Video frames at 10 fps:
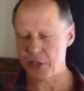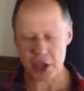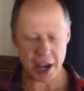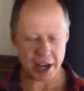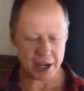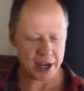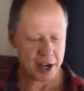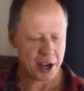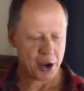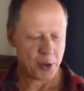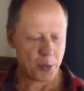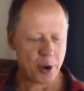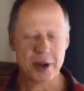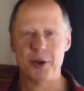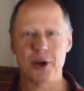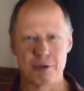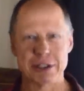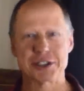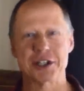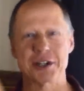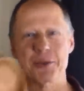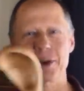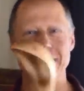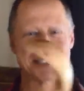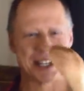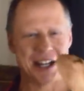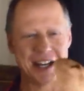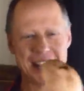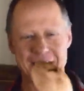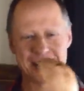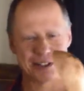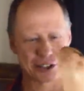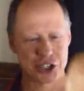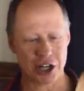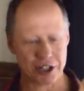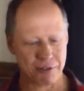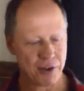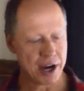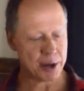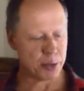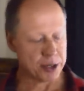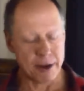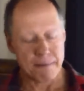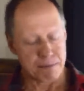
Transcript: than what it originally was, huh? that little chunk of firewood.